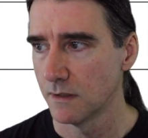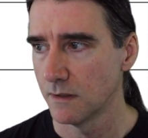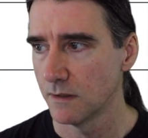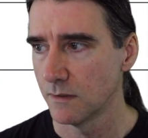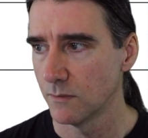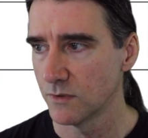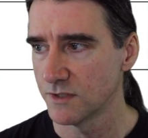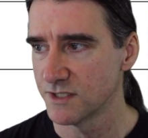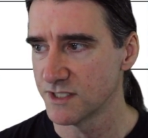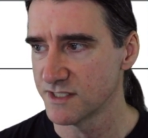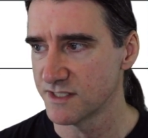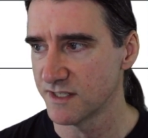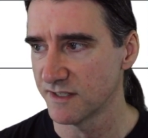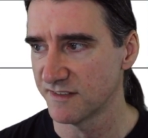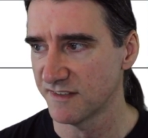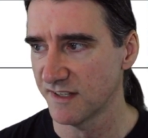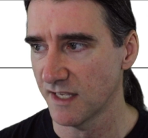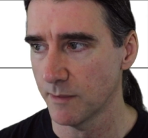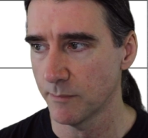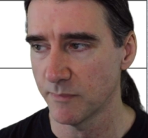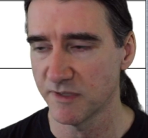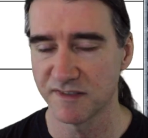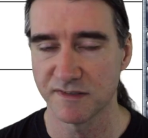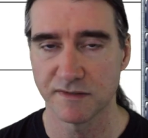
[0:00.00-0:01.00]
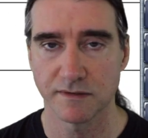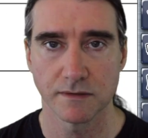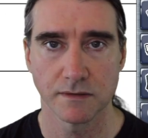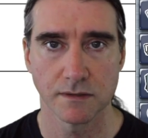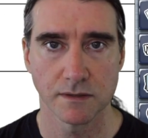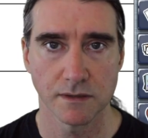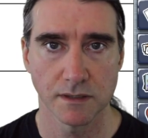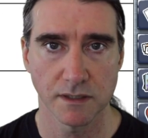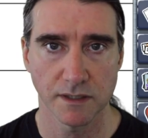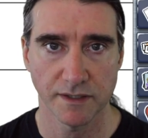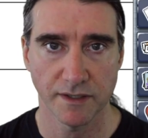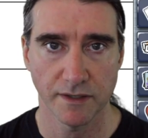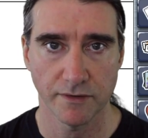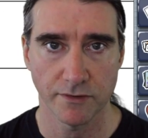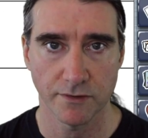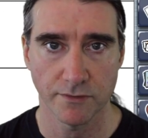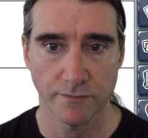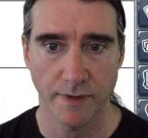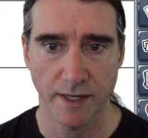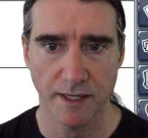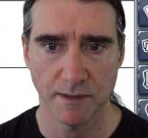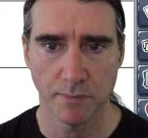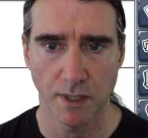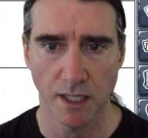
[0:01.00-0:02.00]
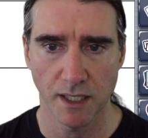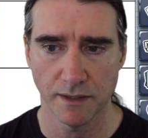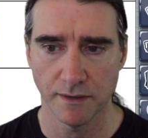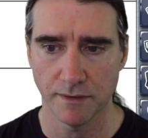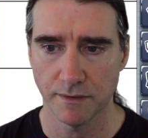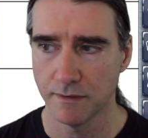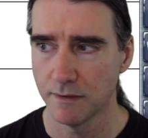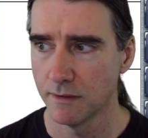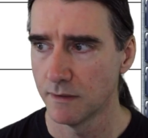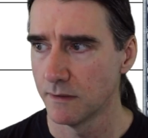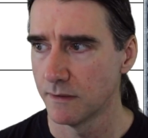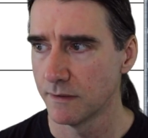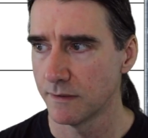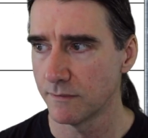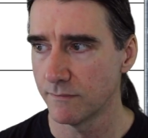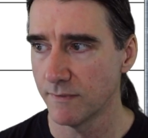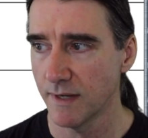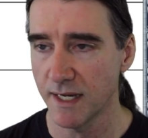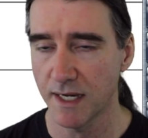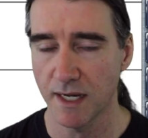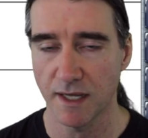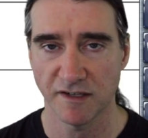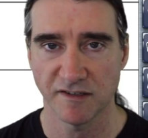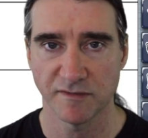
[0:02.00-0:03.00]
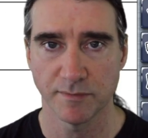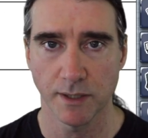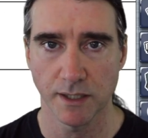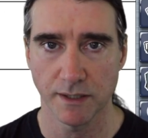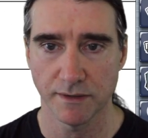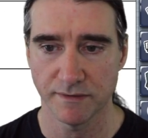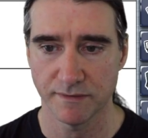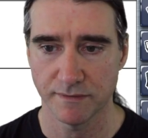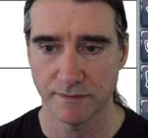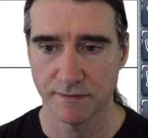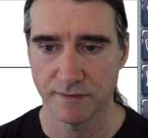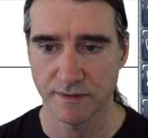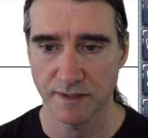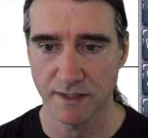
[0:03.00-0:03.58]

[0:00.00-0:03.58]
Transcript: which is the same as clicking the red button, the red X button, to